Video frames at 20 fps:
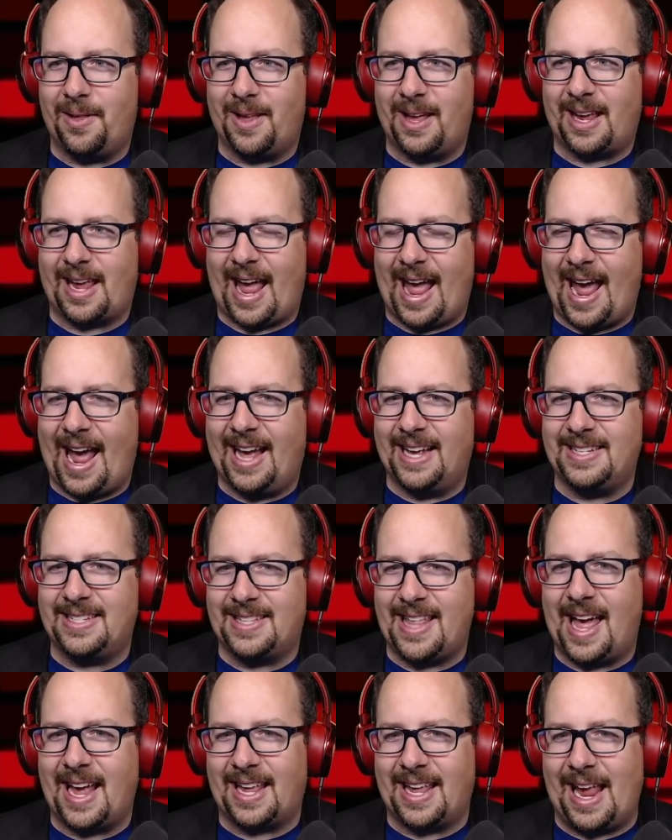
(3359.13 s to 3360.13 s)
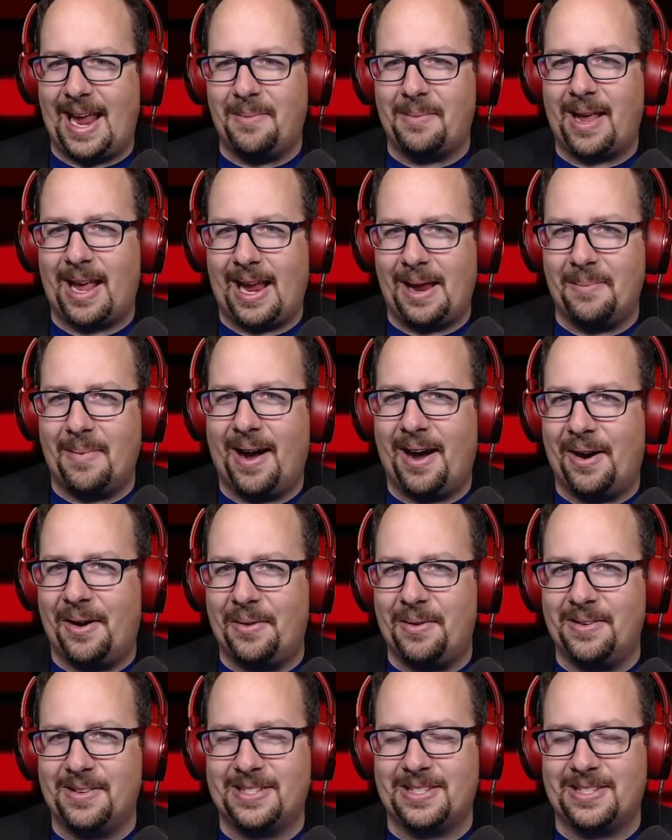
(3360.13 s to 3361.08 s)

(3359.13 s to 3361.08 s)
like as that game came out,